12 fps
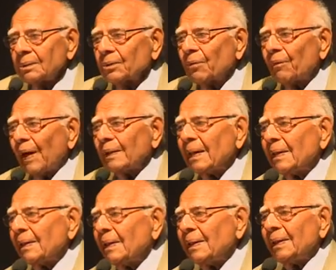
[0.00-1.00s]
So
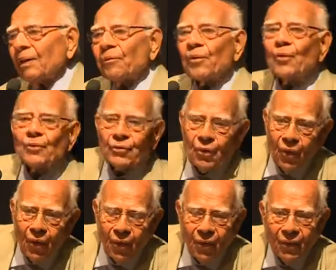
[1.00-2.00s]
finally he refused to
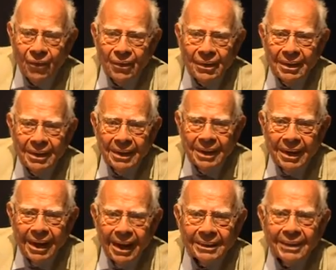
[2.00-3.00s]
go,
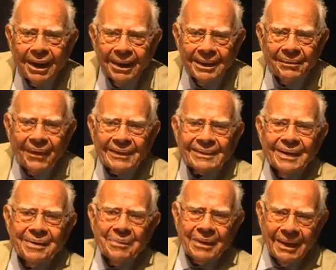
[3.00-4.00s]
and the Khalifa
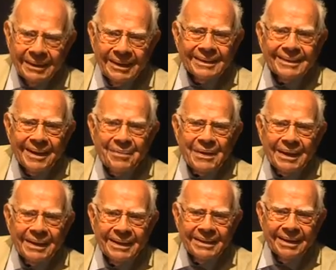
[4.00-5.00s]
said, "But at least tell me
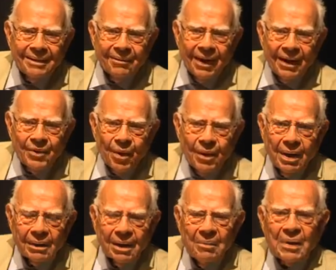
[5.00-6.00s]
the reason why you are
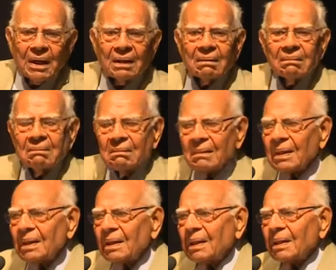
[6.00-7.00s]
not coming."
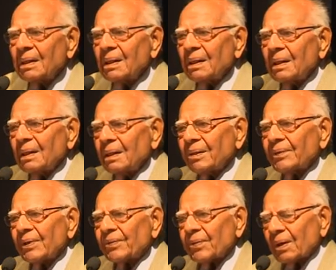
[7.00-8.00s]
He
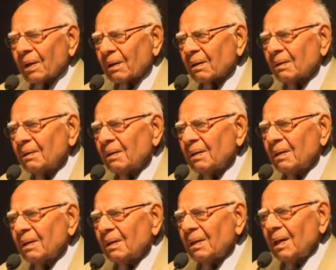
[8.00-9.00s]
said, "Sir,
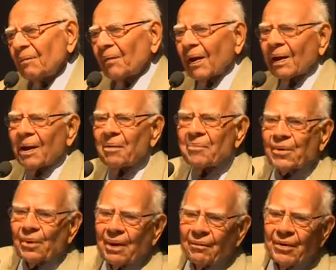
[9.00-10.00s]
if I come
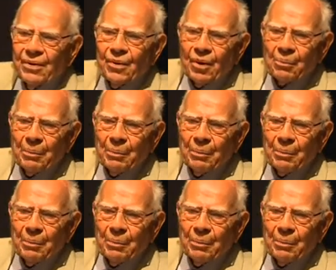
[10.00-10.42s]
to live in your